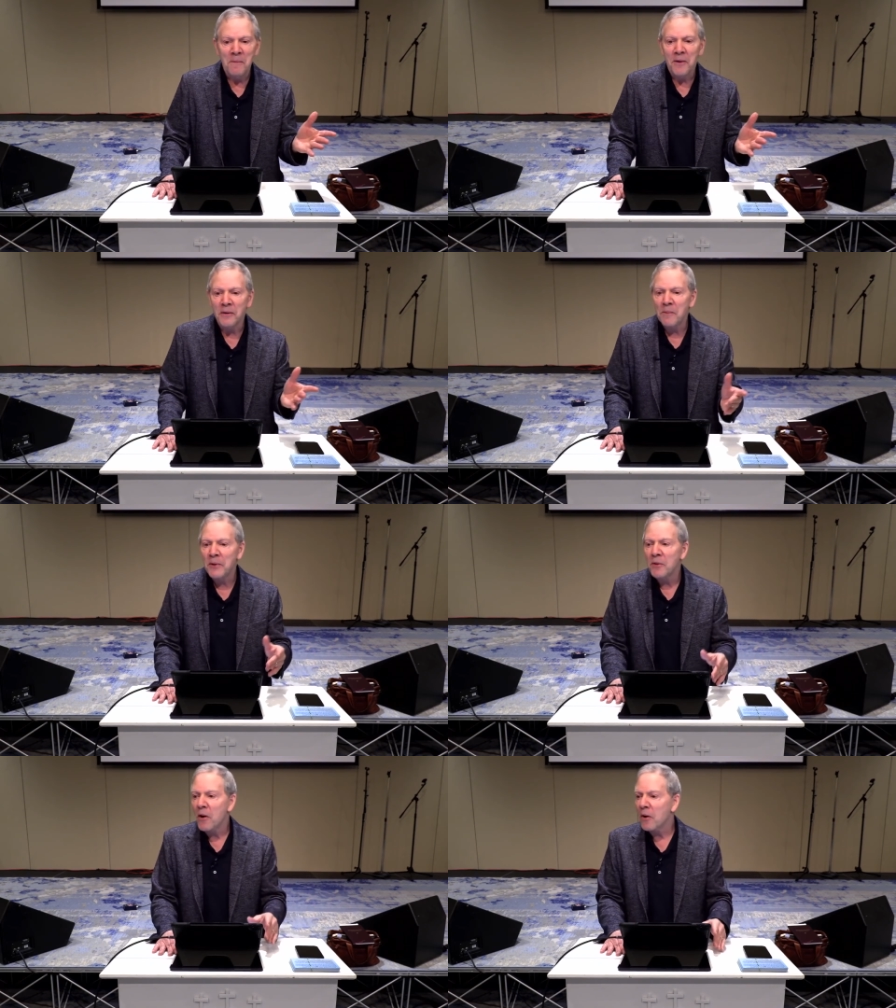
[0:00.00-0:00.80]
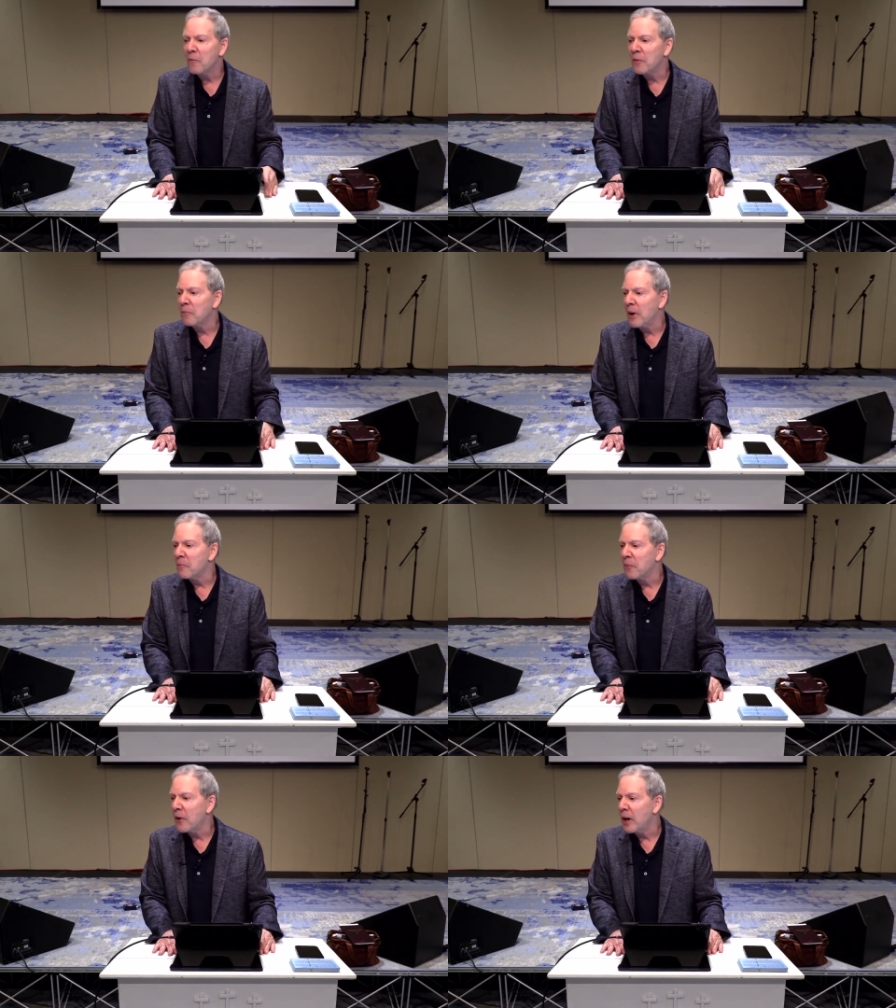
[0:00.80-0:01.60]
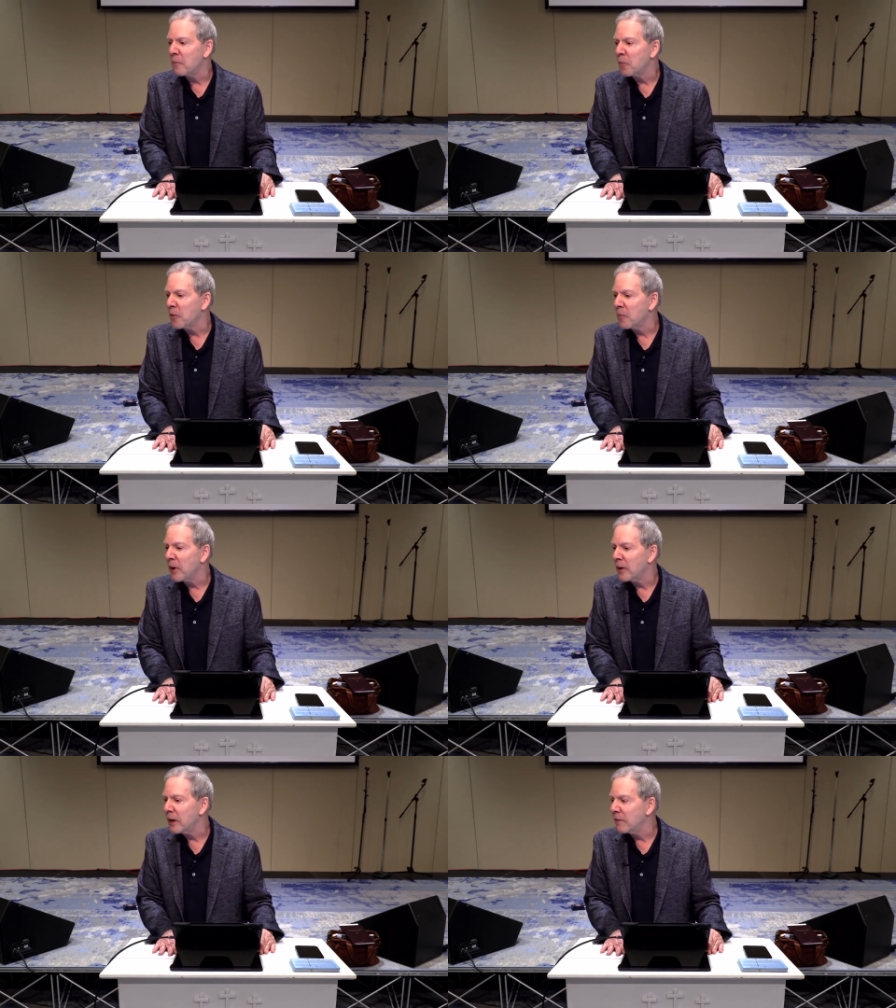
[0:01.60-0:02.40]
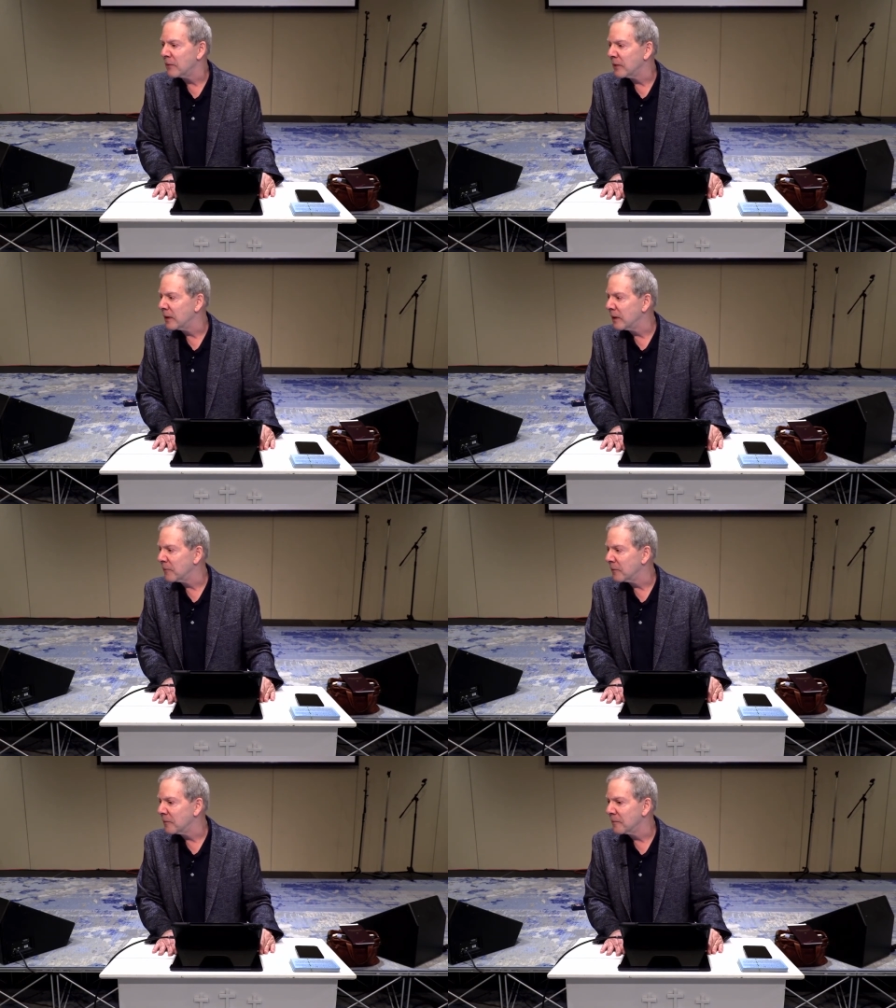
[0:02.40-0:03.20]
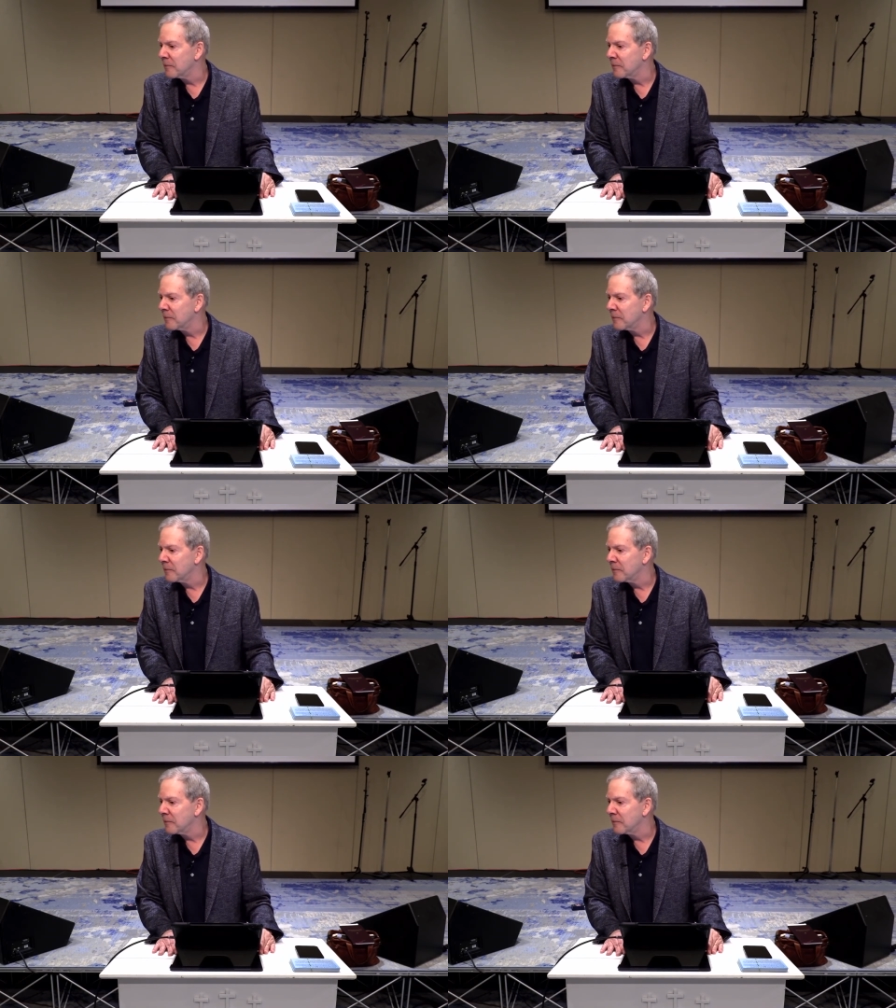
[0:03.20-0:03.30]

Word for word: Because I've been talking with my bride more about heaven than ever.